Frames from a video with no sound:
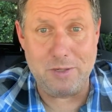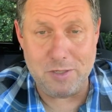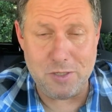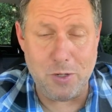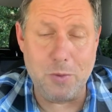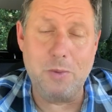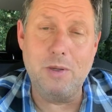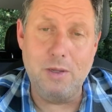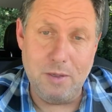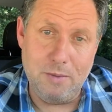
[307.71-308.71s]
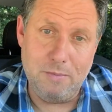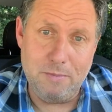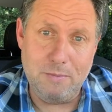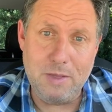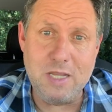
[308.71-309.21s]
So
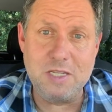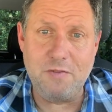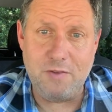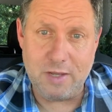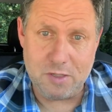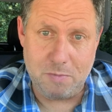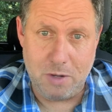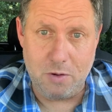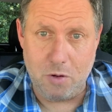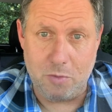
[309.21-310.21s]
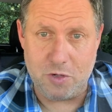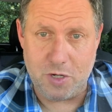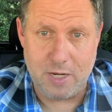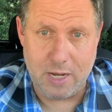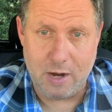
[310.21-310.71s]
easy fix, but Uber
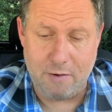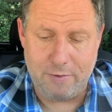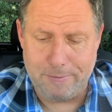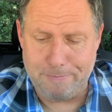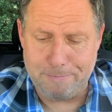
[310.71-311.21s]
should take care of it.